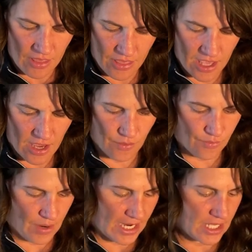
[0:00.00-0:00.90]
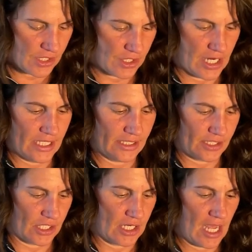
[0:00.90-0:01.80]
the regular
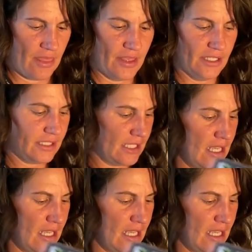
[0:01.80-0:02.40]
insert. And this